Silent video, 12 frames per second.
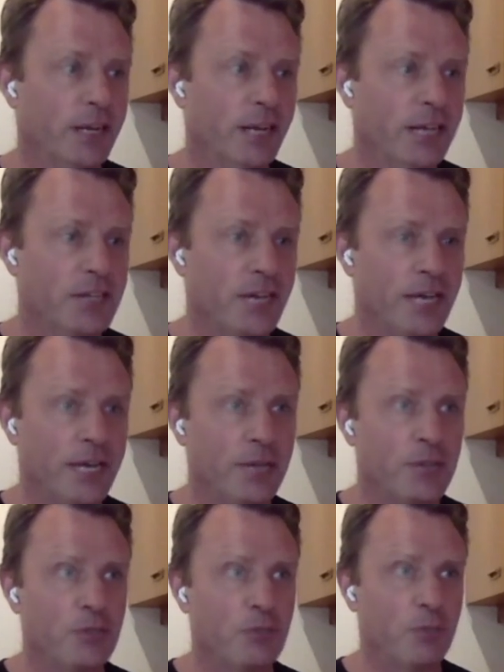It's a
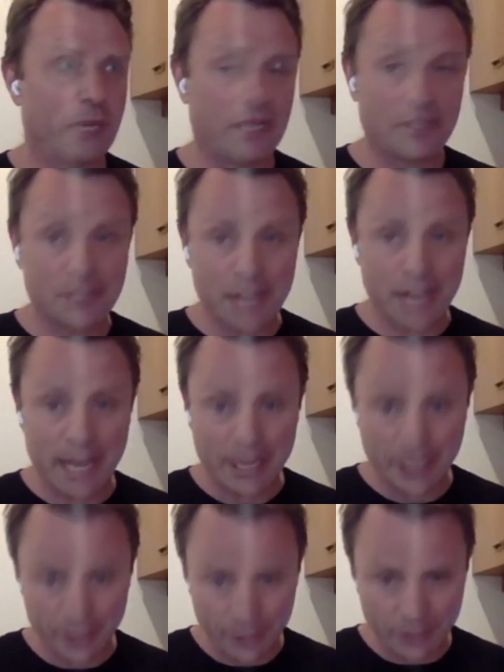
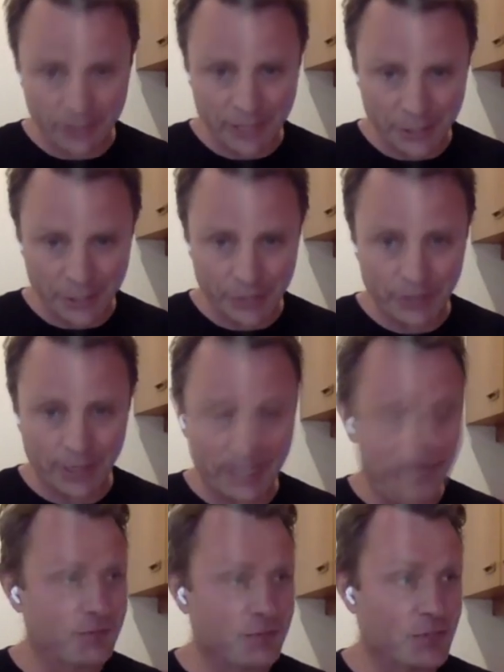spectacular venue, I
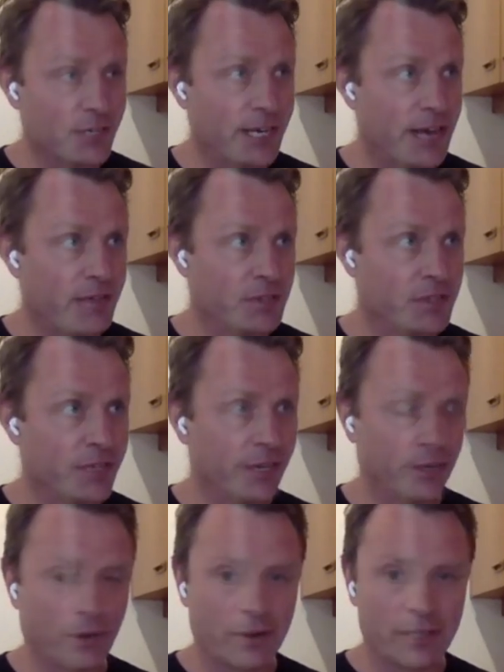have to say, having seen a
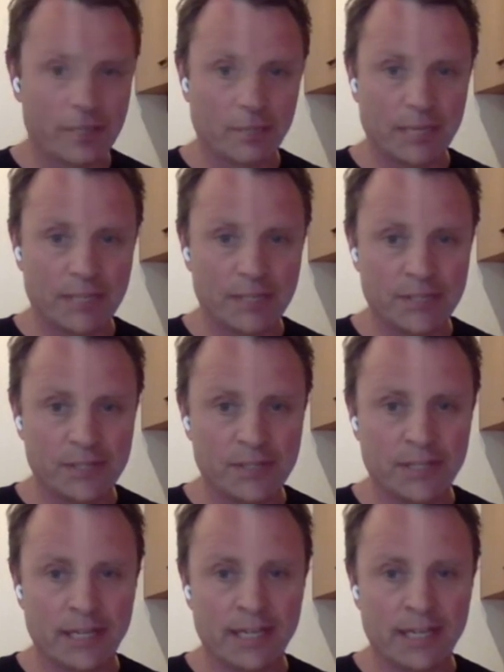lot of these places.